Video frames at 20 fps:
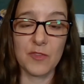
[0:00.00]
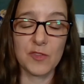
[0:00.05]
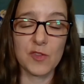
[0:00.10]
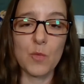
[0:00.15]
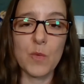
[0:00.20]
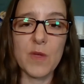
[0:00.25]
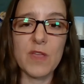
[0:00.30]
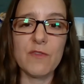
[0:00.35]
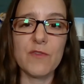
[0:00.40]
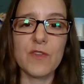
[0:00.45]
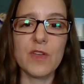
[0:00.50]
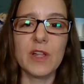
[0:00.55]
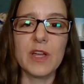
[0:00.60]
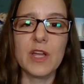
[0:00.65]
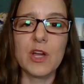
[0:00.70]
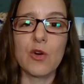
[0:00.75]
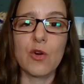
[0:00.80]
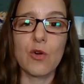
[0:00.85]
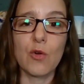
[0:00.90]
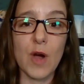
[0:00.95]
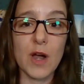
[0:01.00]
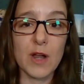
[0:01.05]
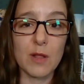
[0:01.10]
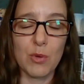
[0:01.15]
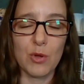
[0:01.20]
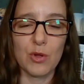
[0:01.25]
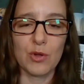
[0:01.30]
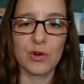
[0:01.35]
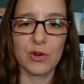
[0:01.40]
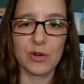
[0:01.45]
So we feel
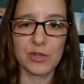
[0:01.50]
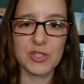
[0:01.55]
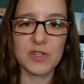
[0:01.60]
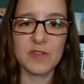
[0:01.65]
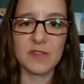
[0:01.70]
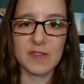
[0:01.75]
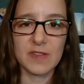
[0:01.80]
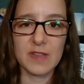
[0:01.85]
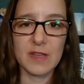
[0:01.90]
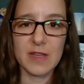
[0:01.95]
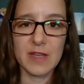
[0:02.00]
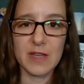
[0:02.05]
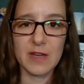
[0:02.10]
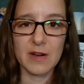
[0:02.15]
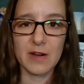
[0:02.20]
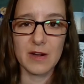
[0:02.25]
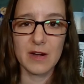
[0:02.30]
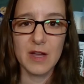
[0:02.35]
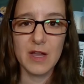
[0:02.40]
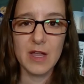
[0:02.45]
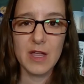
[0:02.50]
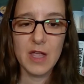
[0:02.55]
incredible urgency here